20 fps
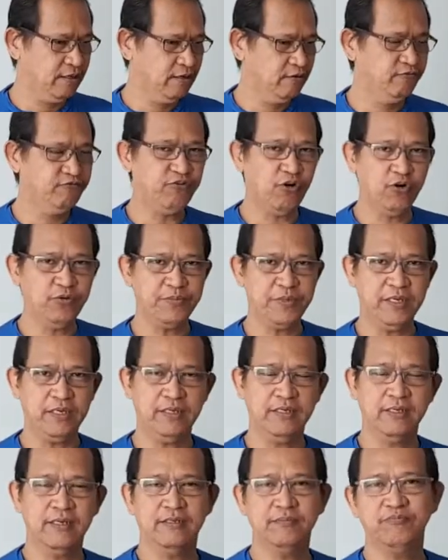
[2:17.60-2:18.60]
for
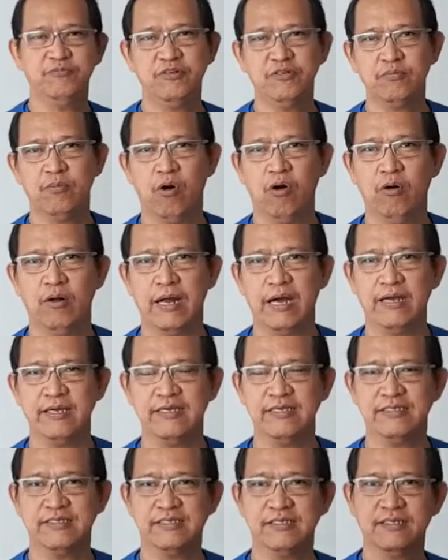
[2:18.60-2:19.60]
me, Filmora
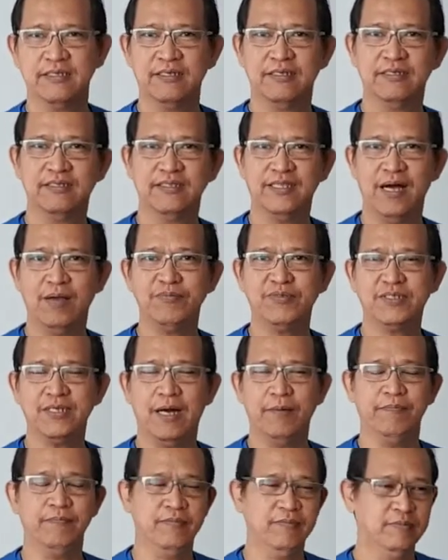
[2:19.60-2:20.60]
is thumbs
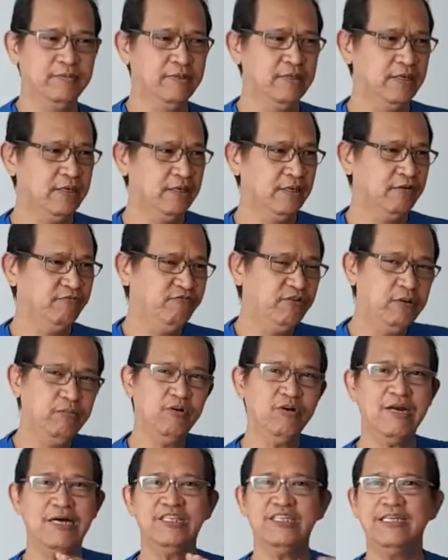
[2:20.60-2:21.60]
up.
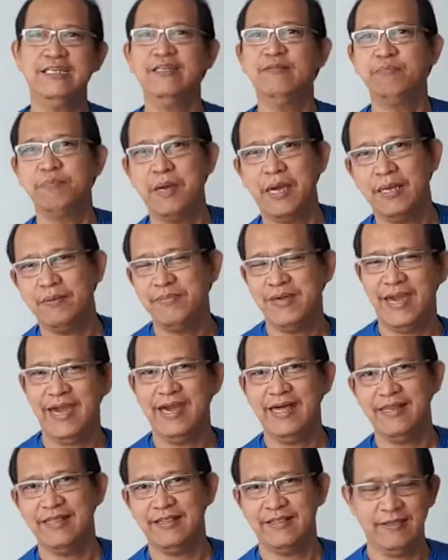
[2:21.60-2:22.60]
Filmora didn't pay me
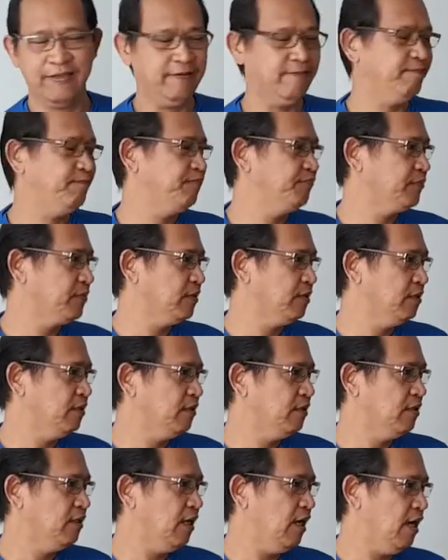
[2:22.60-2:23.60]
anything
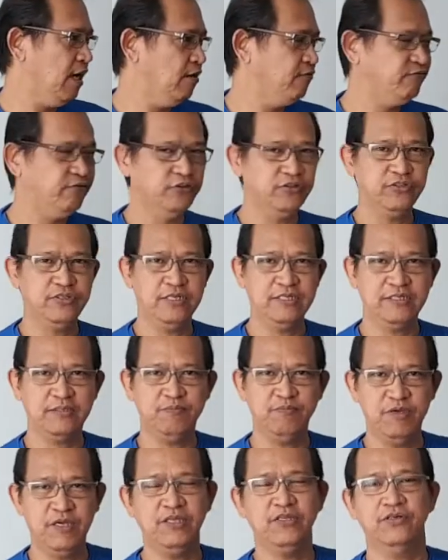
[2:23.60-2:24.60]
for this
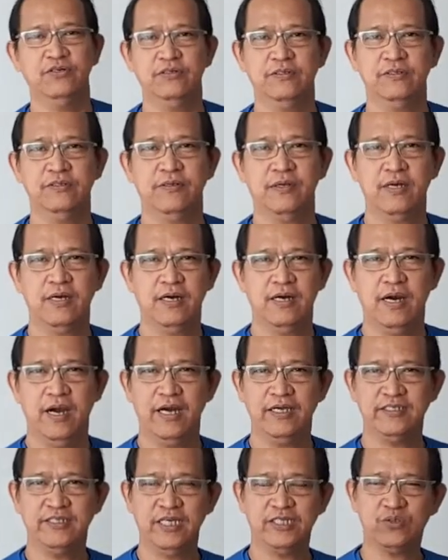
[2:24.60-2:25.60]
video.
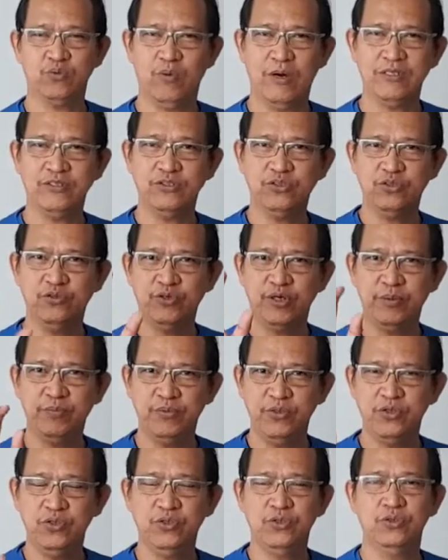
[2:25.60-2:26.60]
I just want to
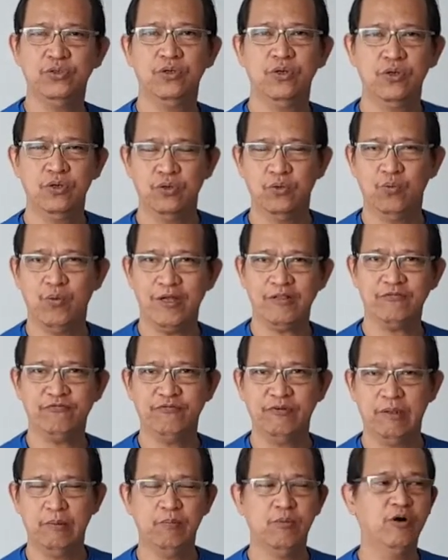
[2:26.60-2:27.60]
review what
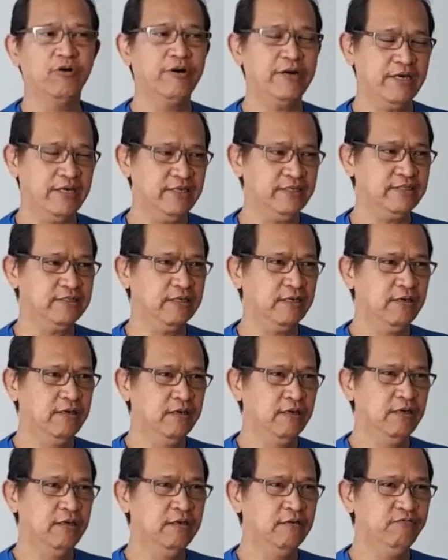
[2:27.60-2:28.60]
Filmora is.
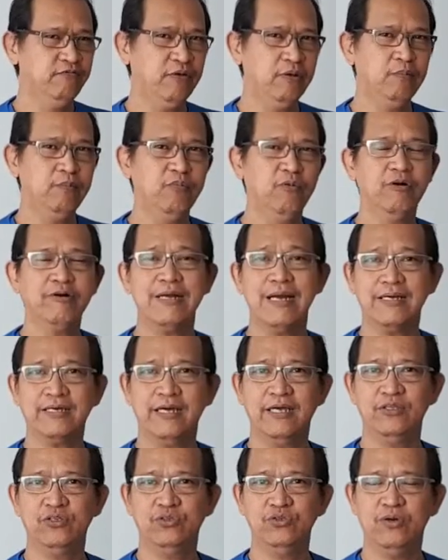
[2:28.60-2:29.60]
Filmora
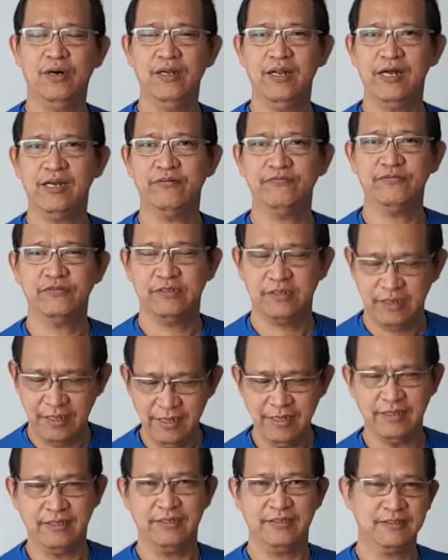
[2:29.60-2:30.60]
can do a lot of
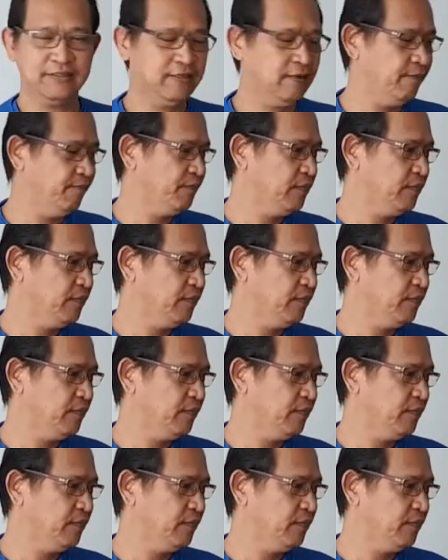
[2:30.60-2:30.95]
things.